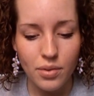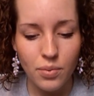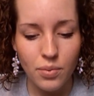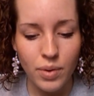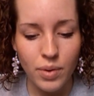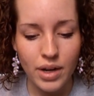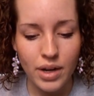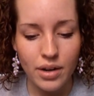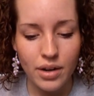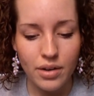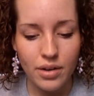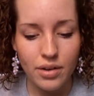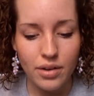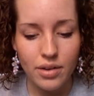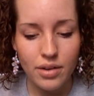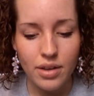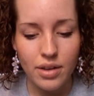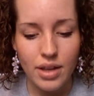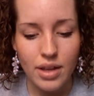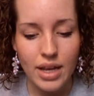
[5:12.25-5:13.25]

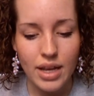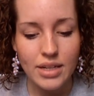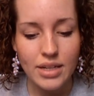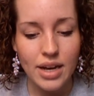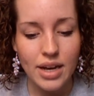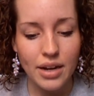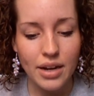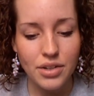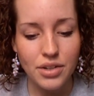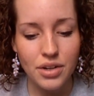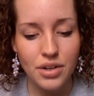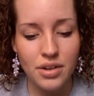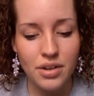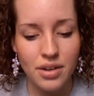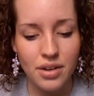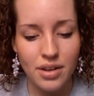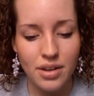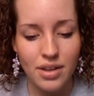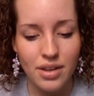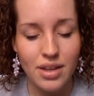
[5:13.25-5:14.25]
where a doctor,
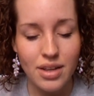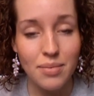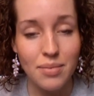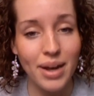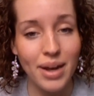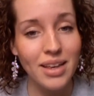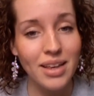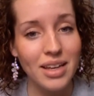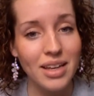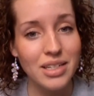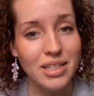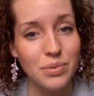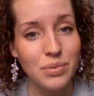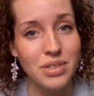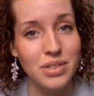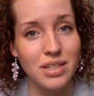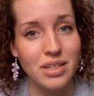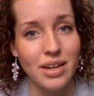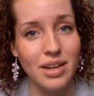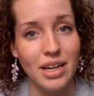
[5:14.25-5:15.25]
in my case it
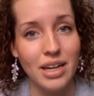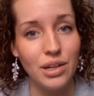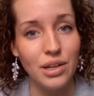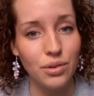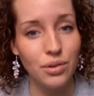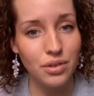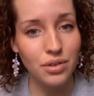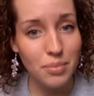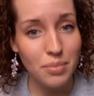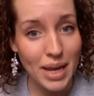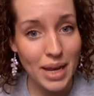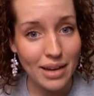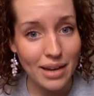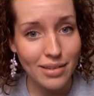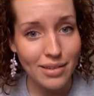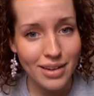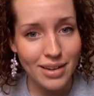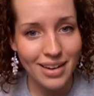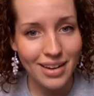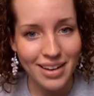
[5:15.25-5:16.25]
was a 90-year-old
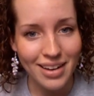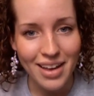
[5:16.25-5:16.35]
man,